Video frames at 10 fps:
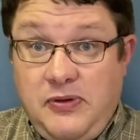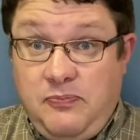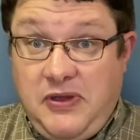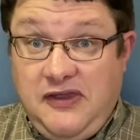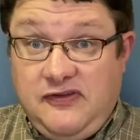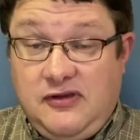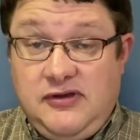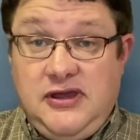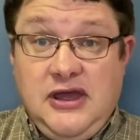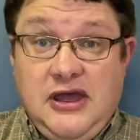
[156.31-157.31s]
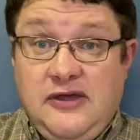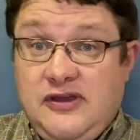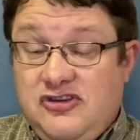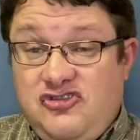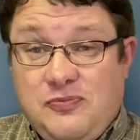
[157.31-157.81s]
Basically, they
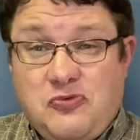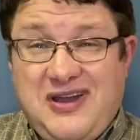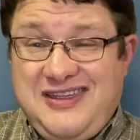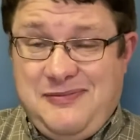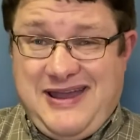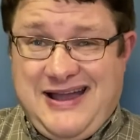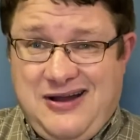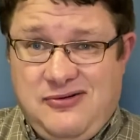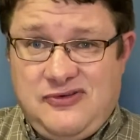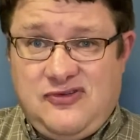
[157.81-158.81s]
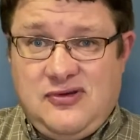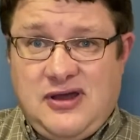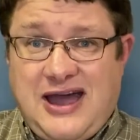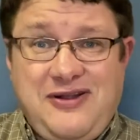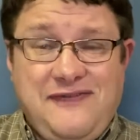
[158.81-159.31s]
get shipped right to my house.
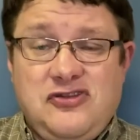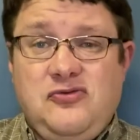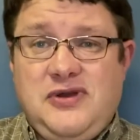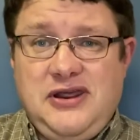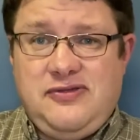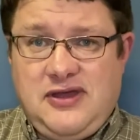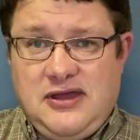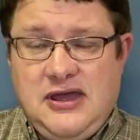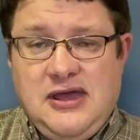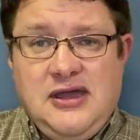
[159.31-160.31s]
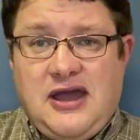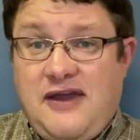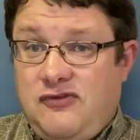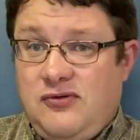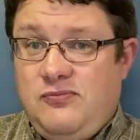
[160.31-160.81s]
I don't have to do anything. I
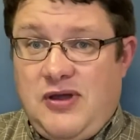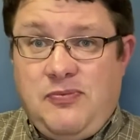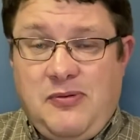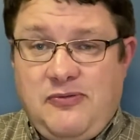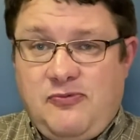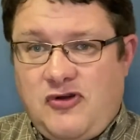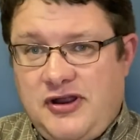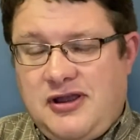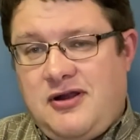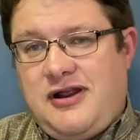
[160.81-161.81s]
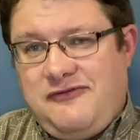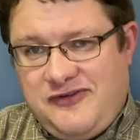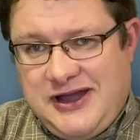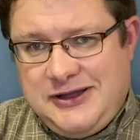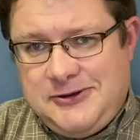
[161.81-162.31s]
put my credit card on
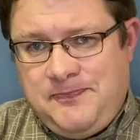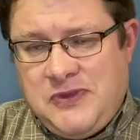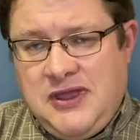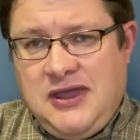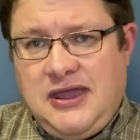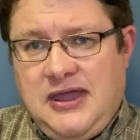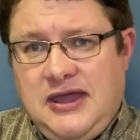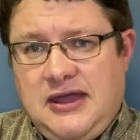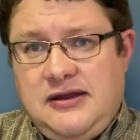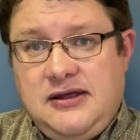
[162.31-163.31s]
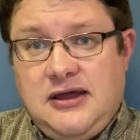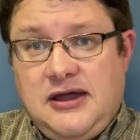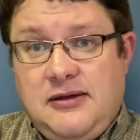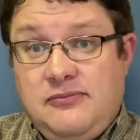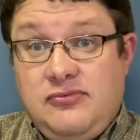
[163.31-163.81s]
file and
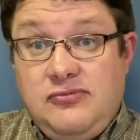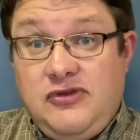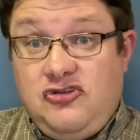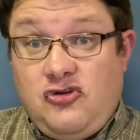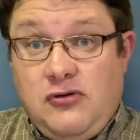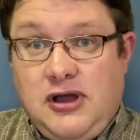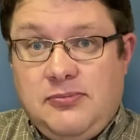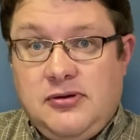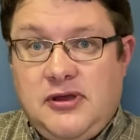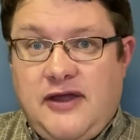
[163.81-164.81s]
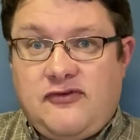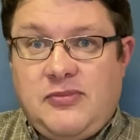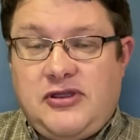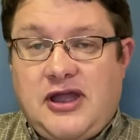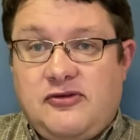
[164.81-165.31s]
they show up after
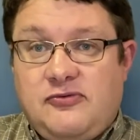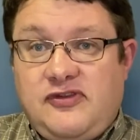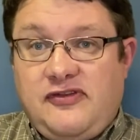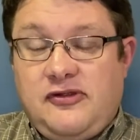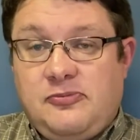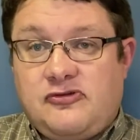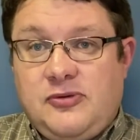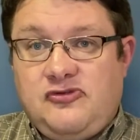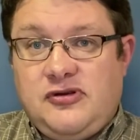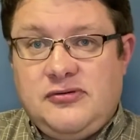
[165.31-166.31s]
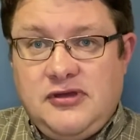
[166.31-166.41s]
my doctor sends me the prescription.